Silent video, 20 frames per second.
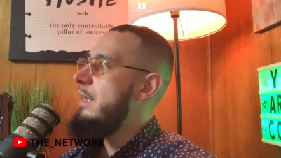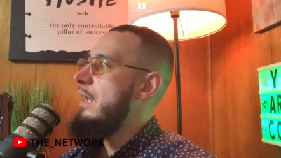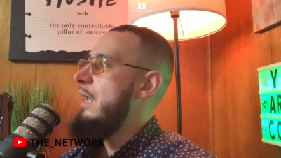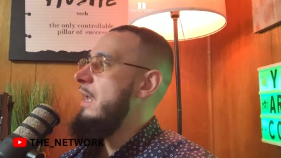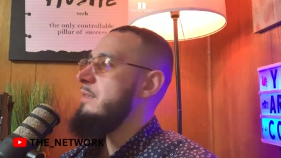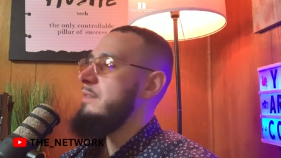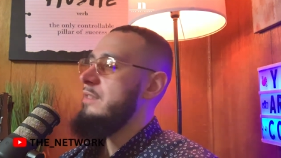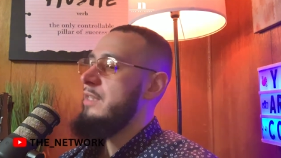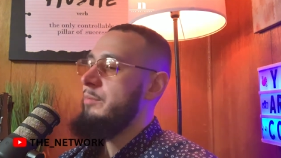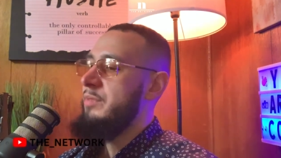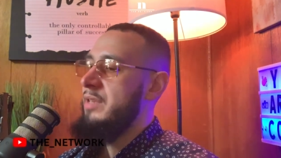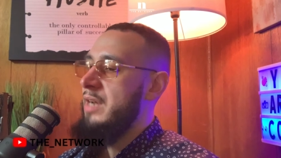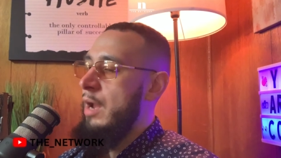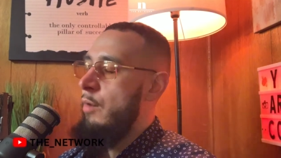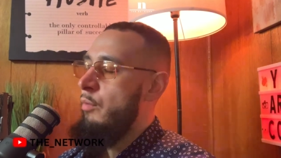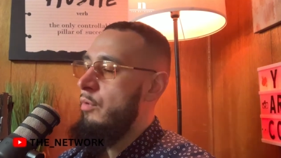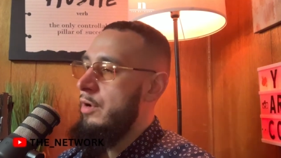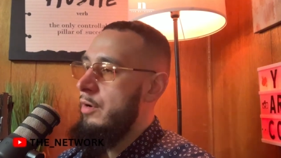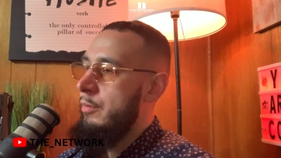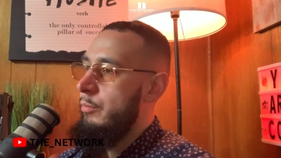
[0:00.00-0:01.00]
And something I
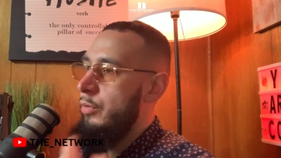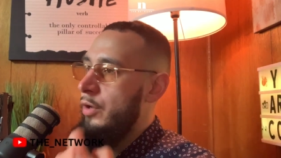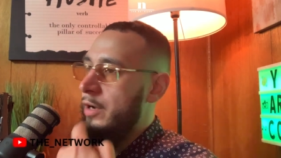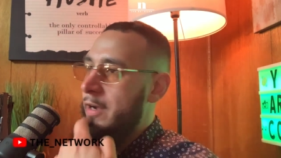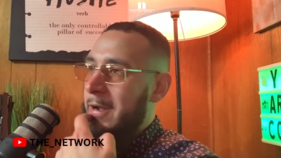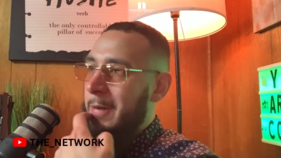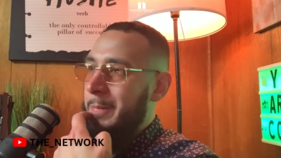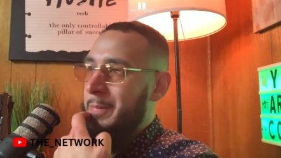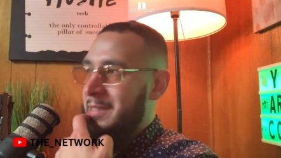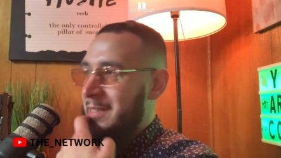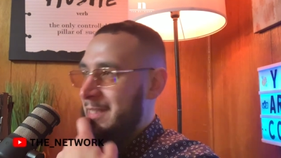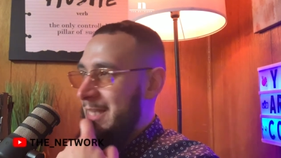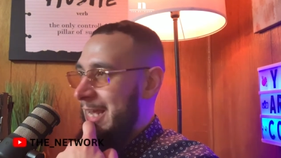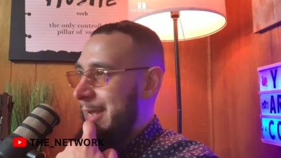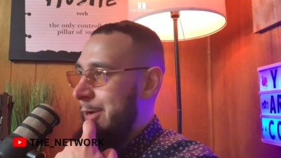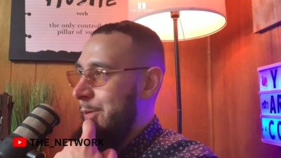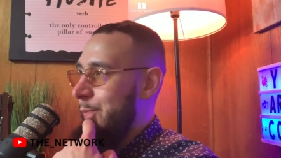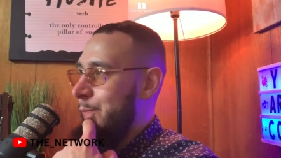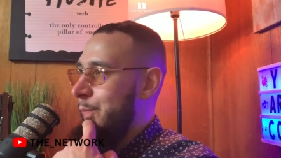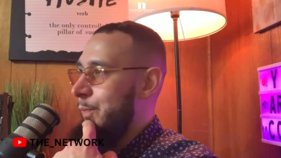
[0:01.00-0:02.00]
want to bring up is
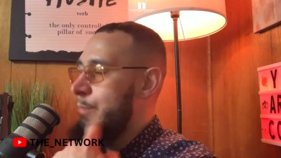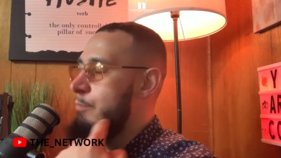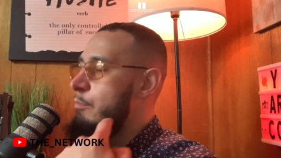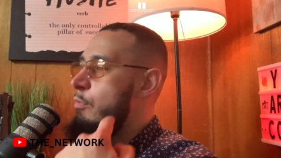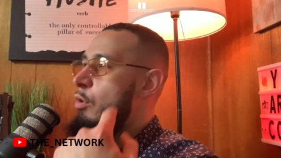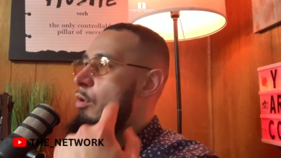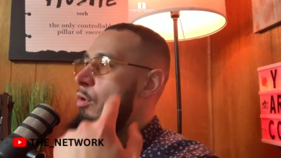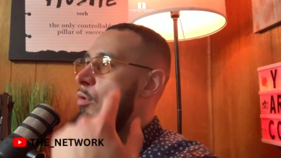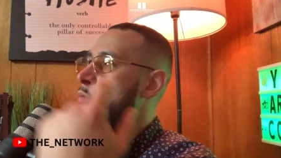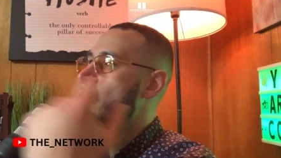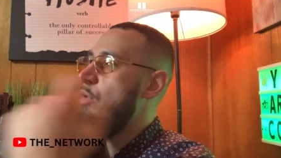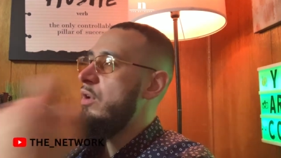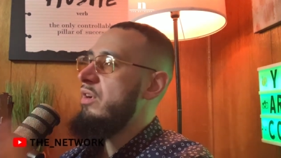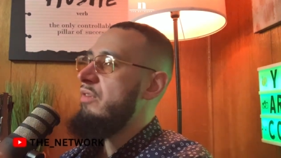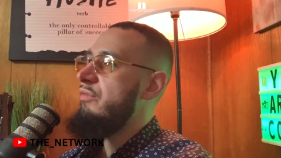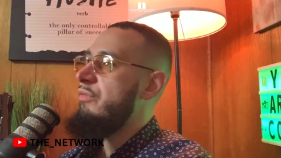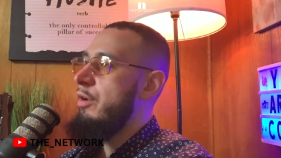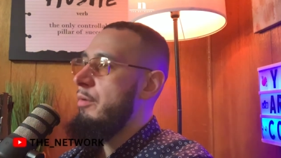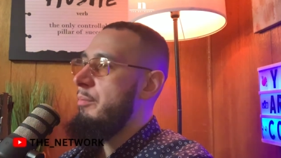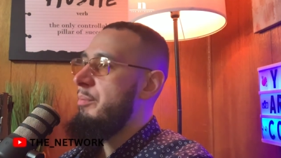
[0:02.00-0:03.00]
like on one
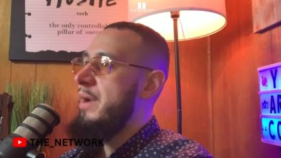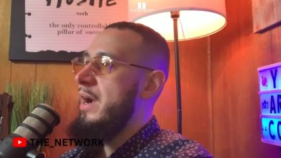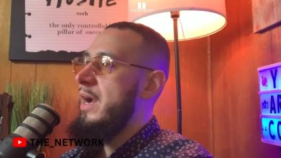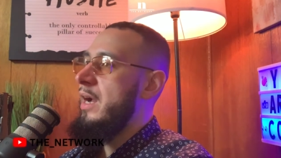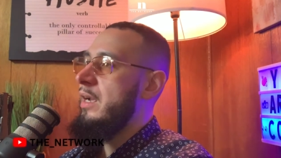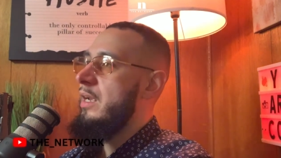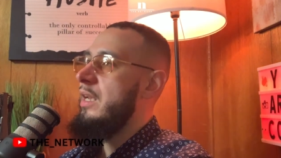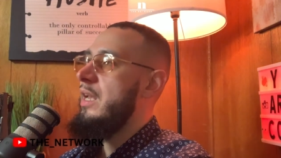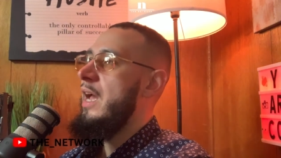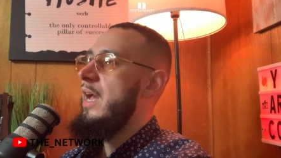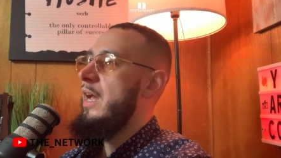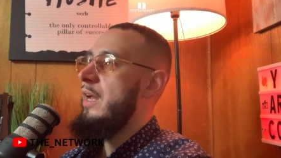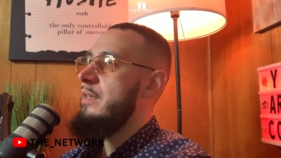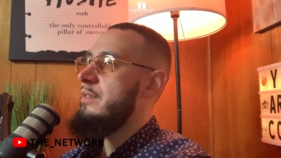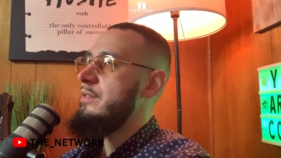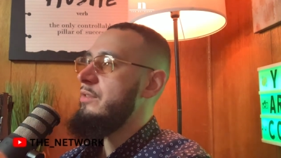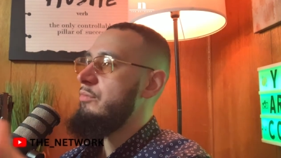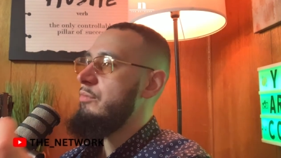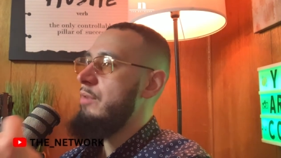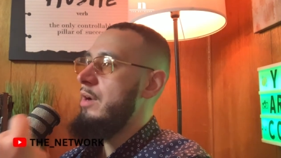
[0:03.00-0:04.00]
of our
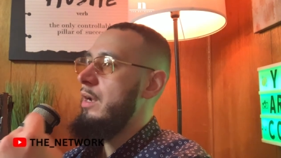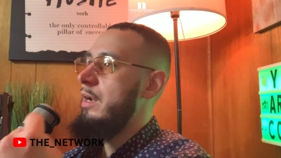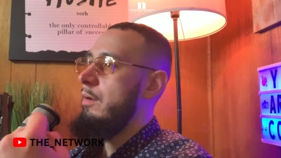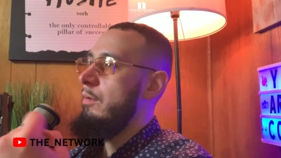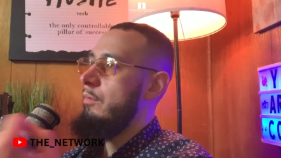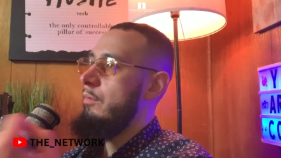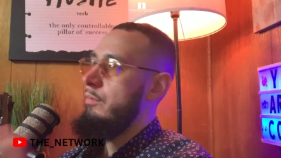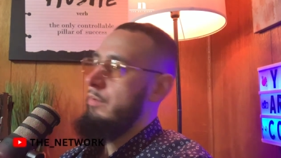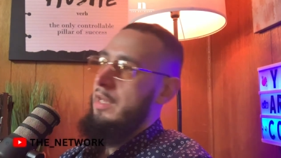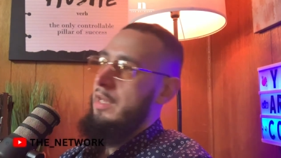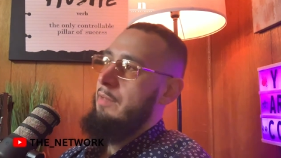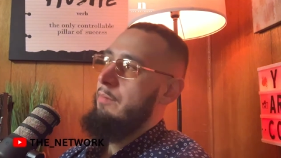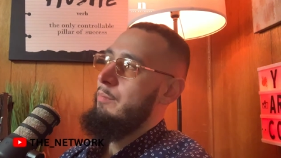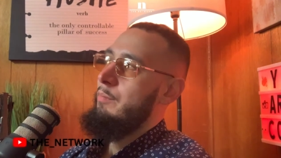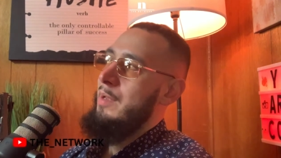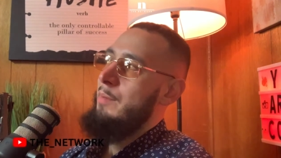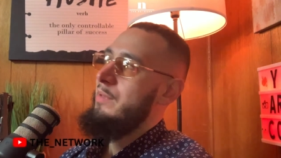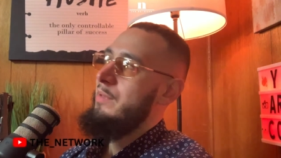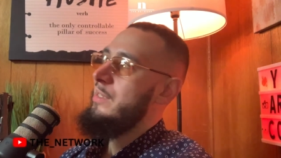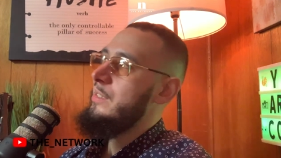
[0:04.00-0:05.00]
podcasts, right? Like
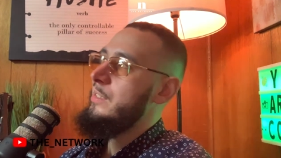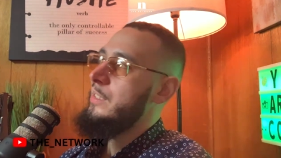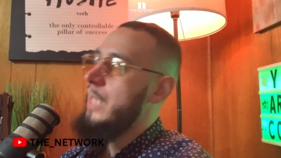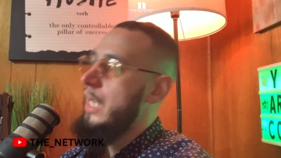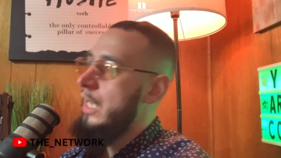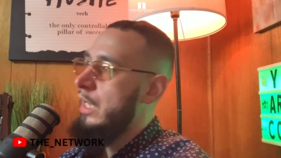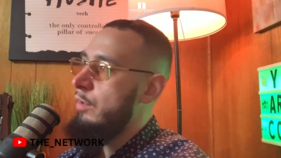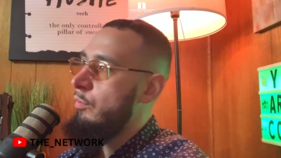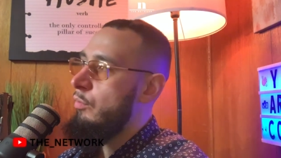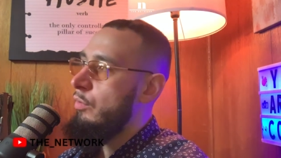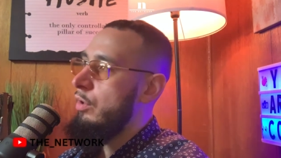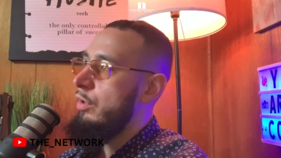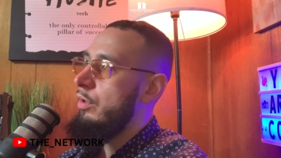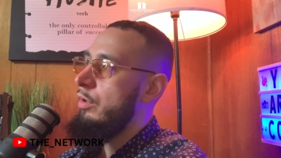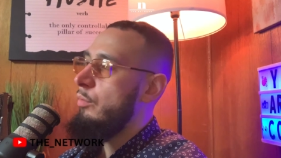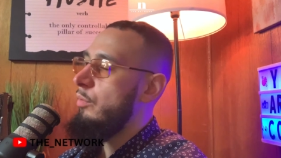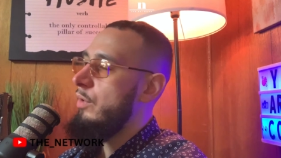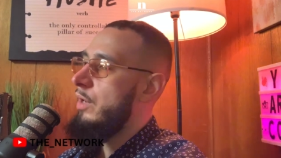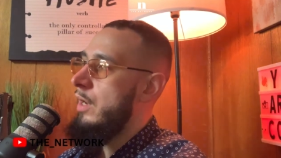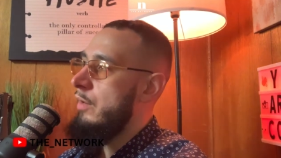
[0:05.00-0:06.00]
maybe the second one
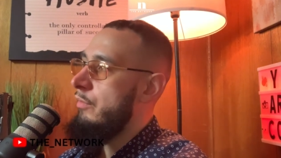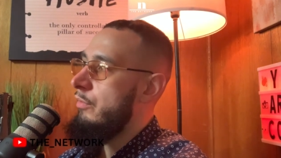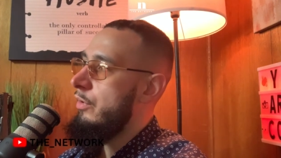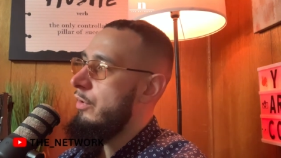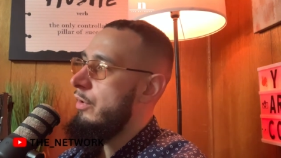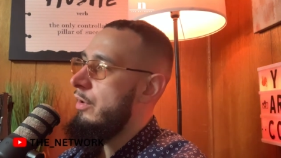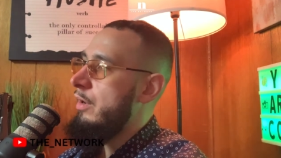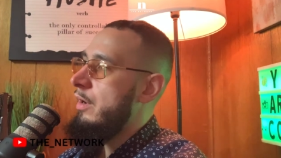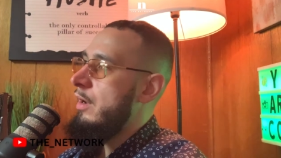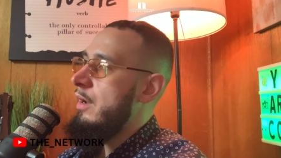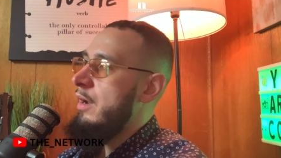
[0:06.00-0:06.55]
or whatever.